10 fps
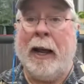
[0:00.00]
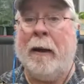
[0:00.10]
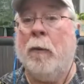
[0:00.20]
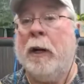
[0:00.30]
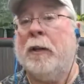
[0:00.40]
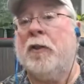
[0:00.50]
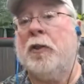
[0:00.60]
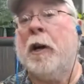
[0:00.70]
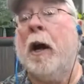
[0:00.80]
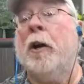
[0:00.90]
and when it's
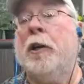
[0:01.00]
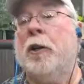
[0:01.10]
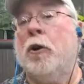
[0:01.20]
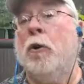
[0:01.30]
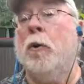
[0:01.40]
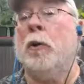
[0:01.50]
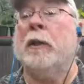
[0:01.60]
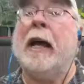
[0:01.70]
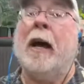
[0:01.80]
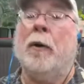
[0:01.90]
starting to cool
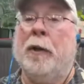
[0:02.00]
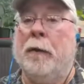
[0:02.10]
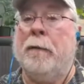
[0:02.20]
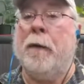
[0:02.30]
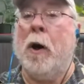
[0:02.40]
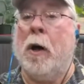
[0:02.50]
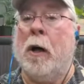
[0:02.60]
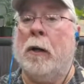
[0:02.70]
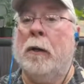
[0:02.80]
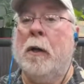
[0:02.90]
down in the
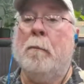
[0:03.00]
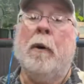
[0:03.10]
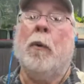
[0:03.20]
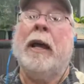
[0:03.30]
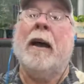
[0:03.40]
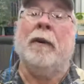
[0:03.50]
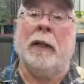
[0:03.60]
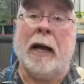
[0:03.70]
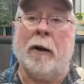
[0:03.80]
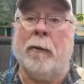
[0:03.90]
fall, but we have a
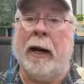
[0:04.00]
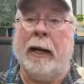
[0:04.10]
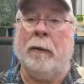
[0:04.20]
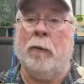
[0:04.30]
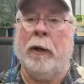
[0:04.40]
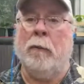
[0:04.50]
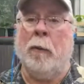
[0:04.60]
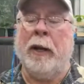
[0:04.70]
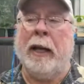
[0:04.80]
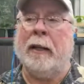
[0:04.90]
lot of rain. We,
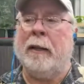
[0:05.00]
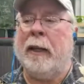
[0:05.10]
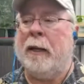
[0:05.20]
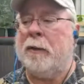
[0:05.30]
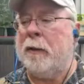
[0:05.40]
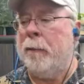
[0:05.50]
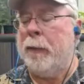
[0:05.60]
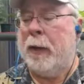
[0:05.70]
when we get these